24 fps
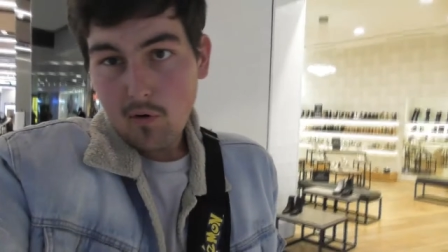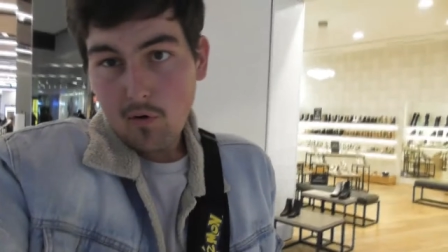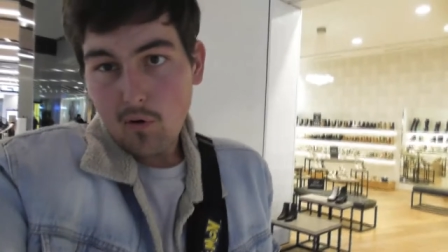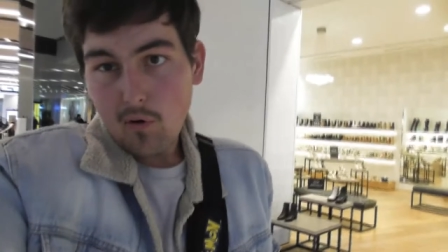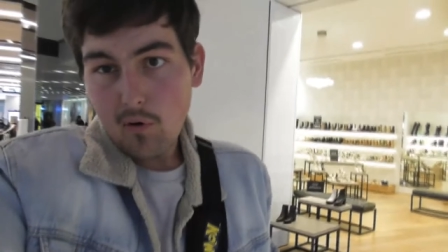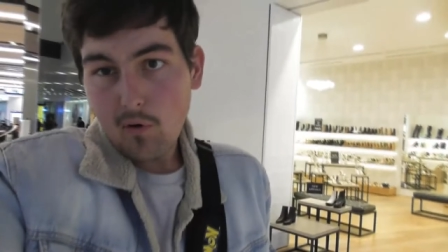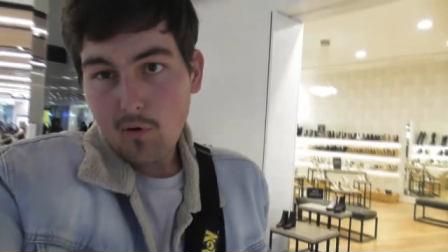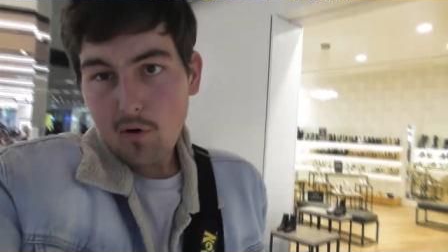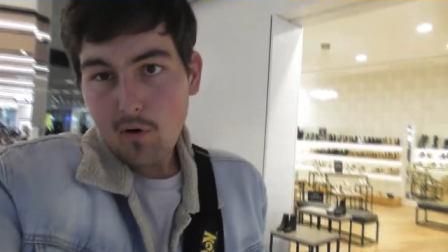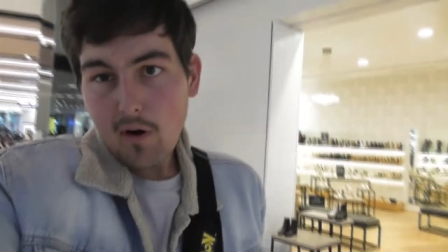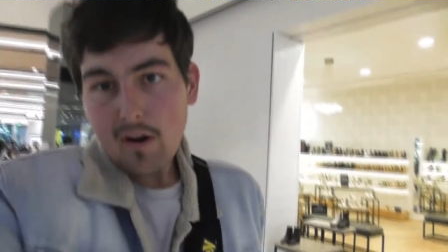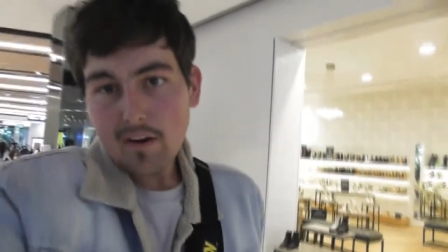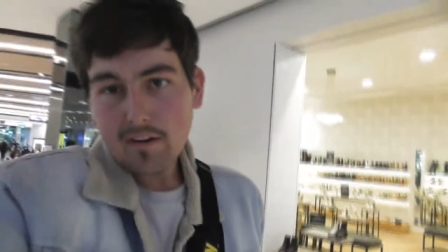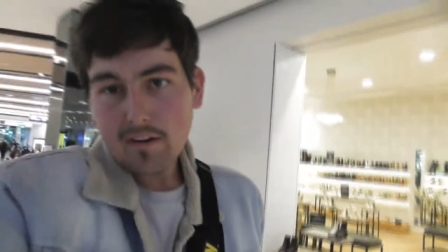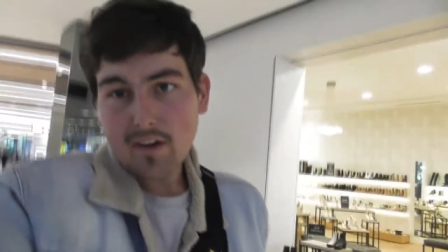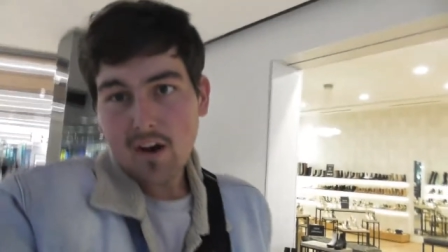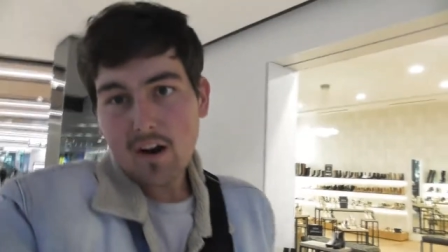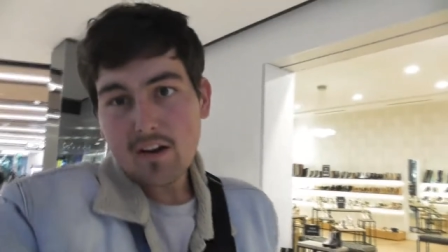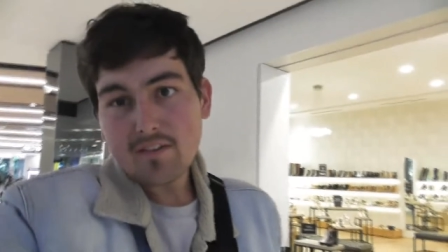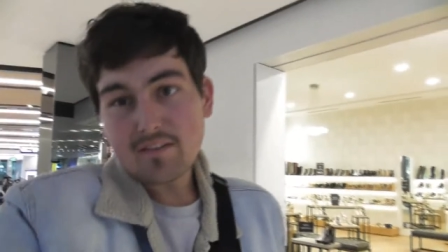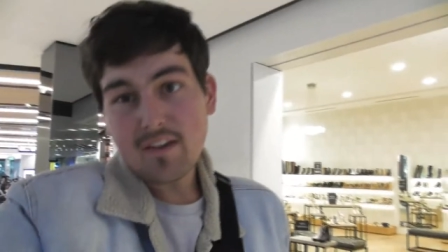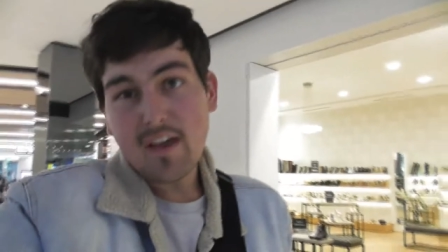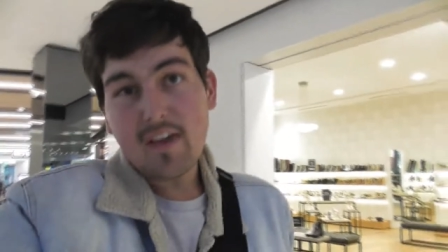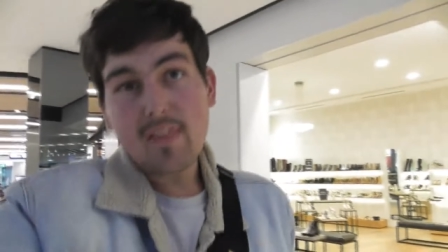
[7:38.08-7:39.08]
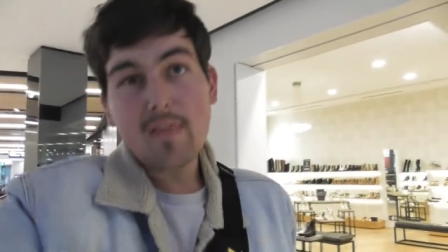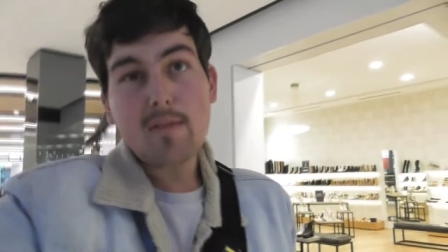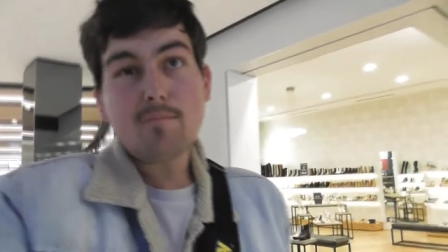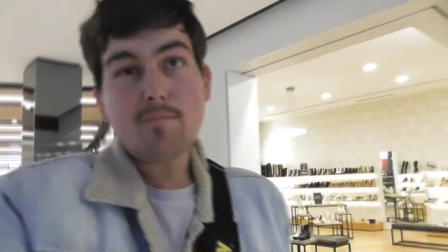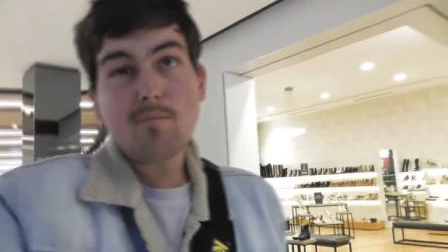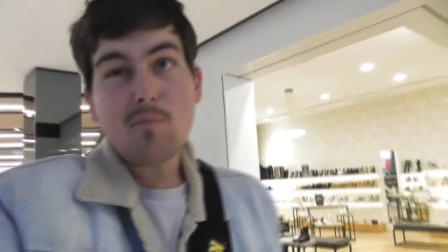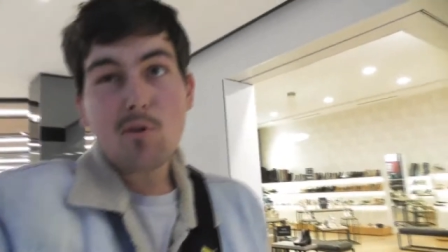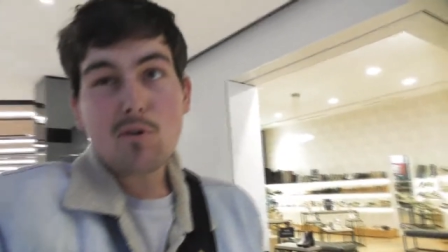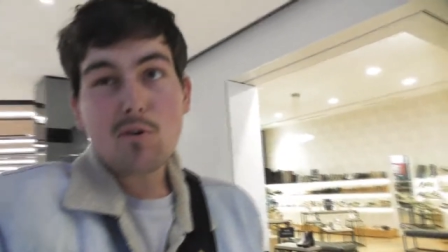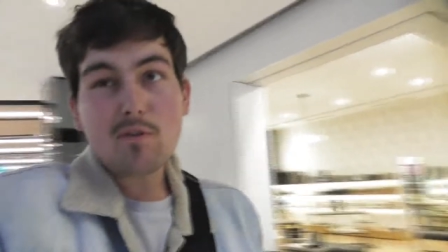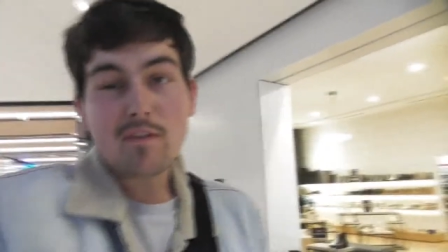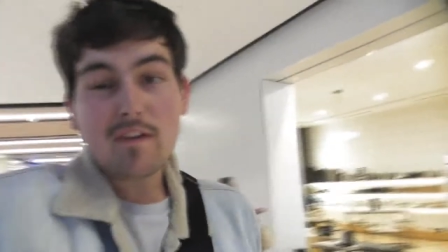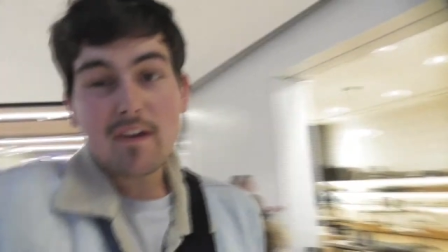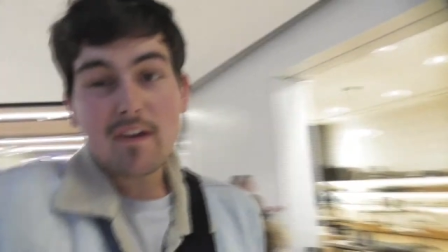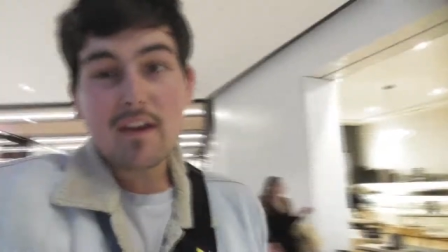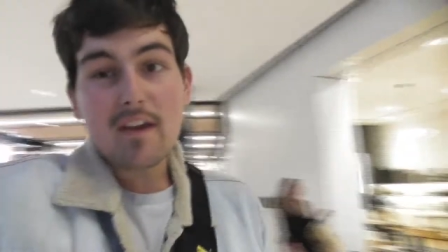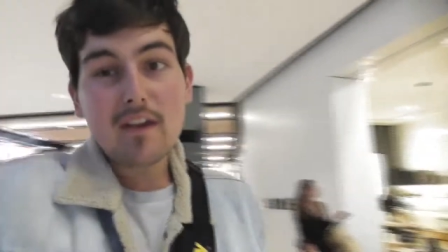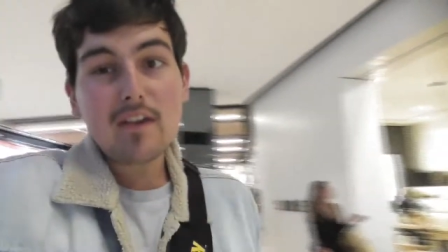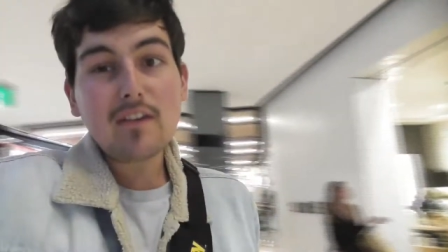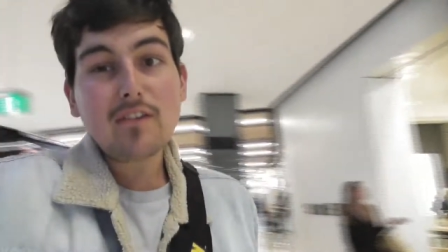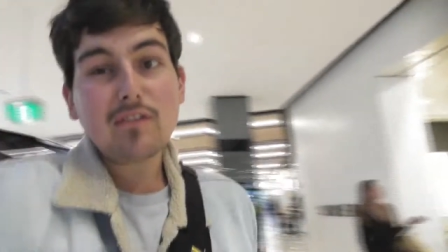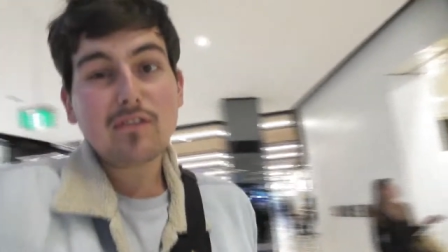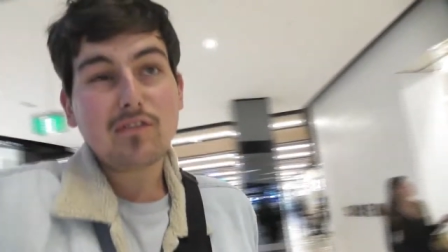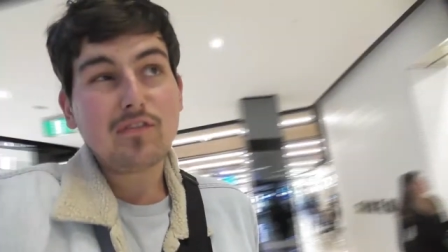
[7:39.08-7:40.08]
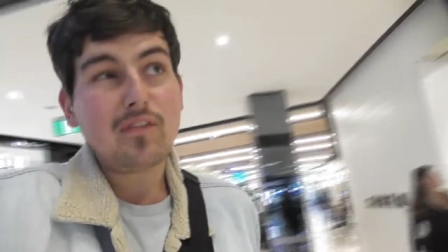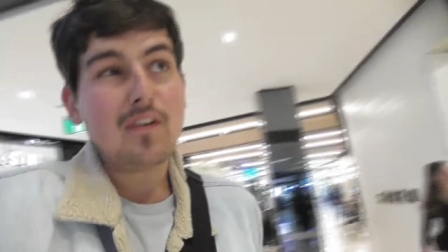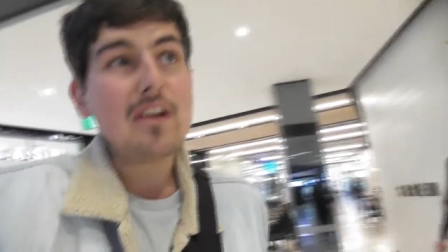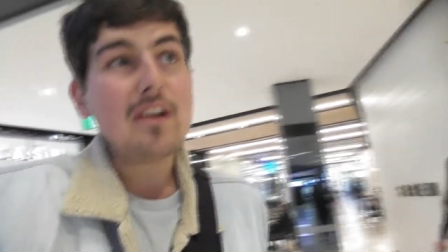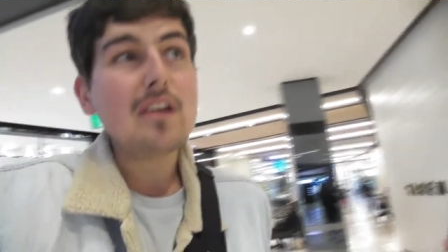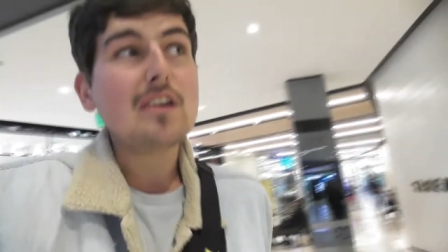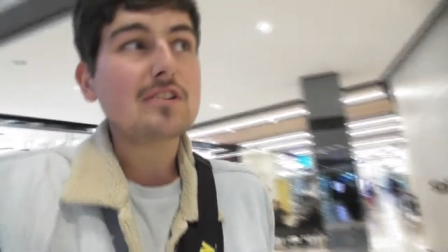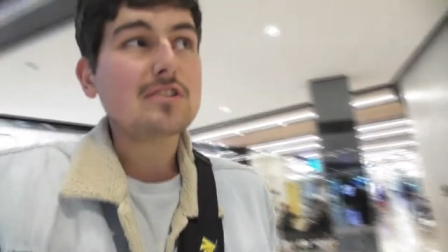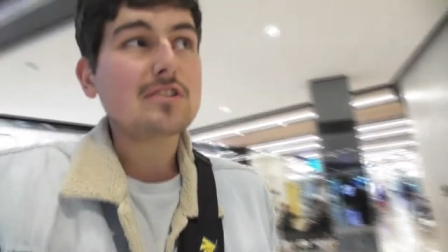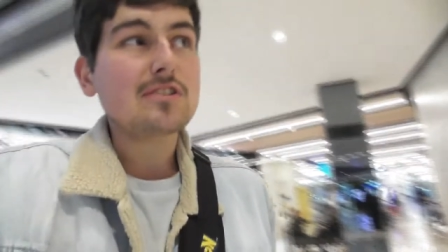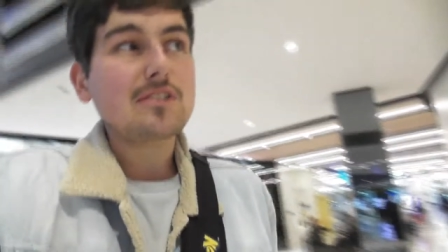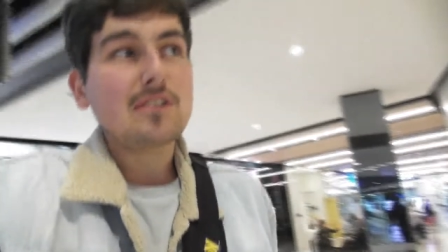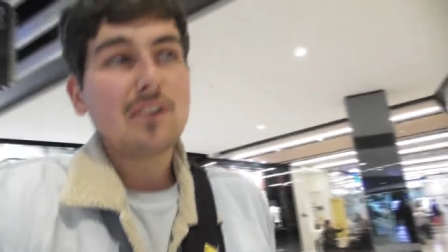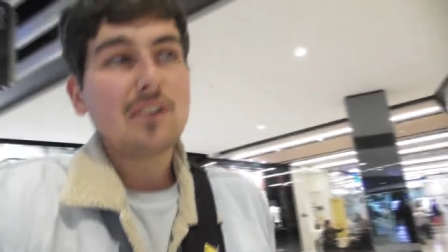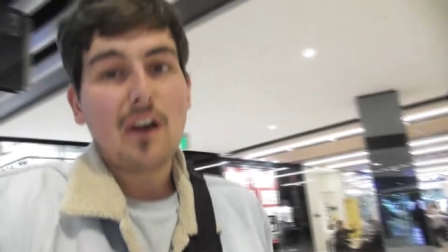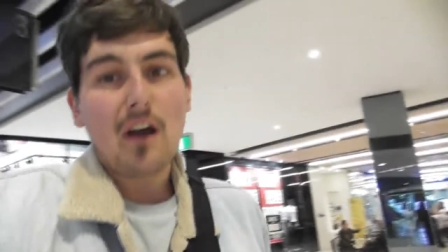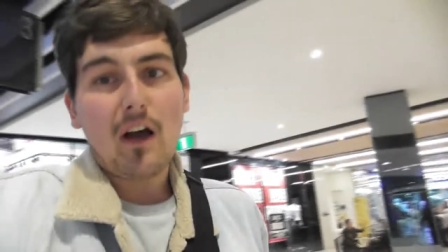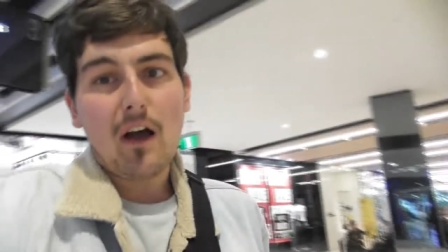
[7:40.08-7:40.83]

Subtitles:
Alright guys, and the movie is finished.